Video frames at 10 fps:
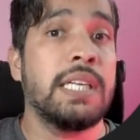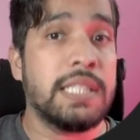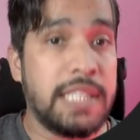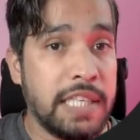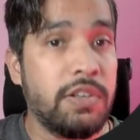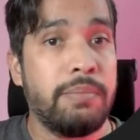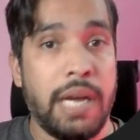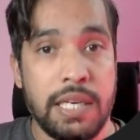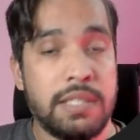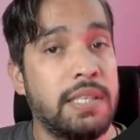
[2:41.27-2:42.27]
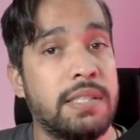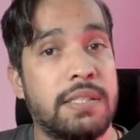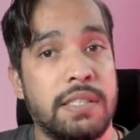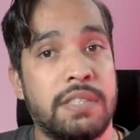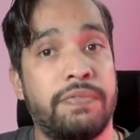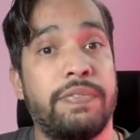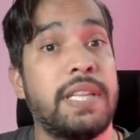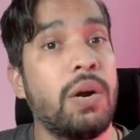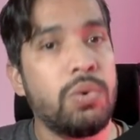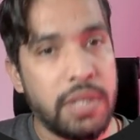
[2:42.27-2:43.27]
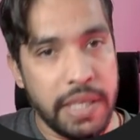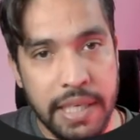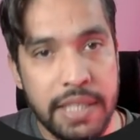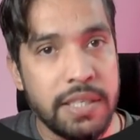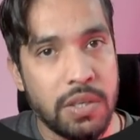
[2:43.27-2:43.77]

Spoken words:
SQL Managed Instance without the initial